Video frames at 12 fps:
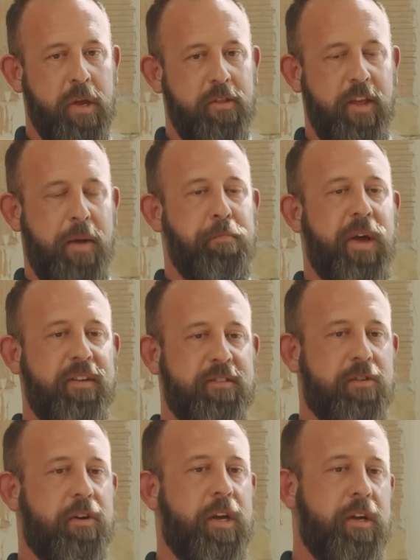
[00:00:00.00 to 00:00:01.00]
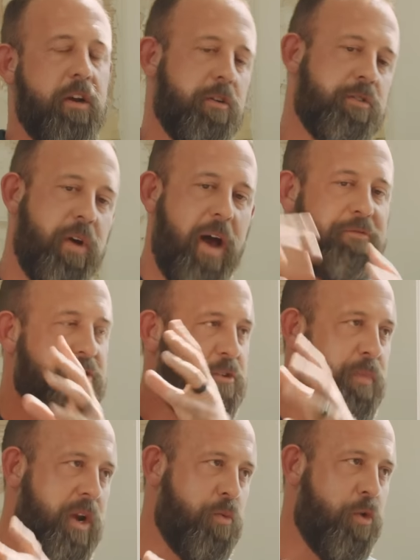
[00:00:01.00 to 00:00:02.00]
they basically, so after
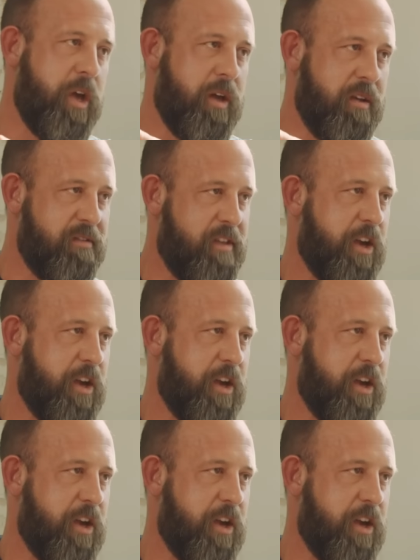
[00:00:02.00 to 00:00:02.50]
somebody wins,